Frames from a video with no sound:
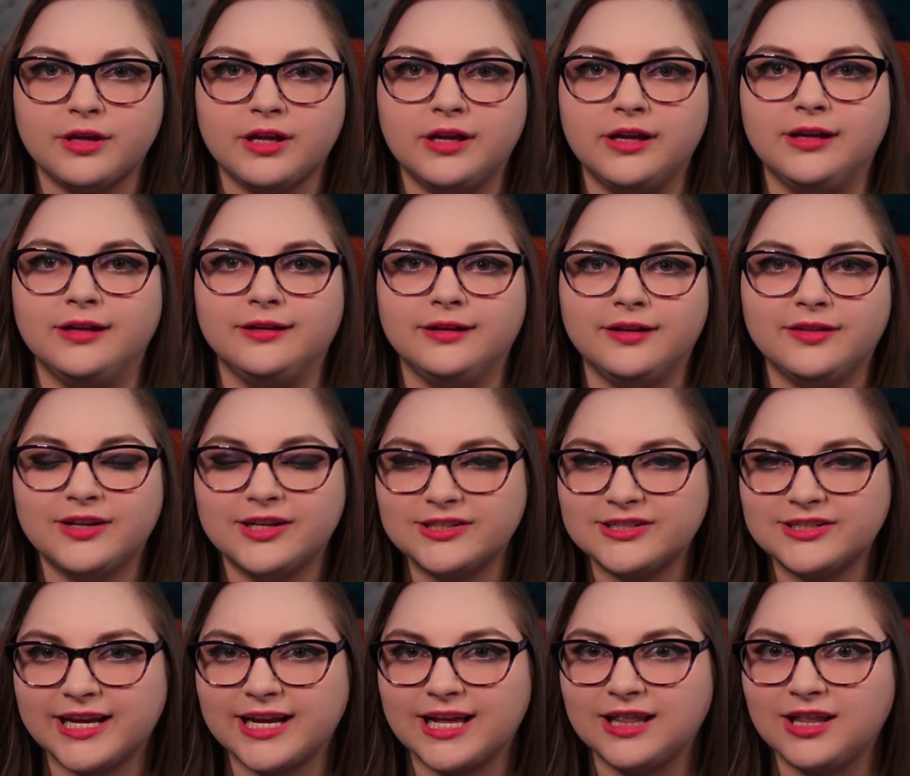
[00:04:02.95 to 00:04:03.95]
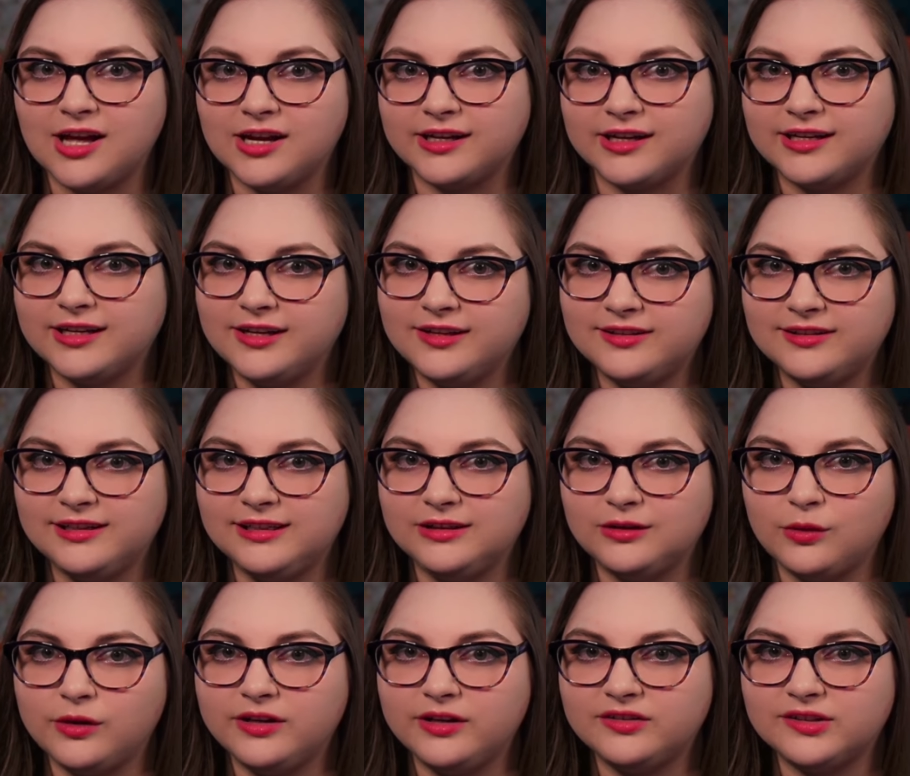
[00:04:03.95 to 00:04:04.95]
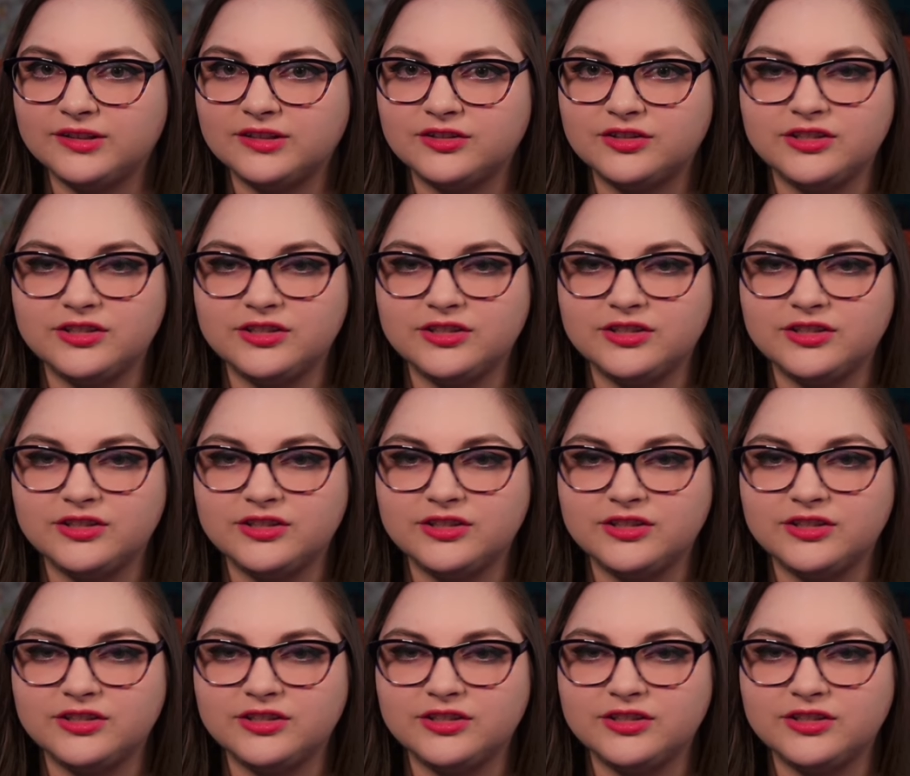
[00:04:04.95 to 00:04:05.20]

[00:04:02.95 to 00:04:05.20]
and there's lot of kissy noises.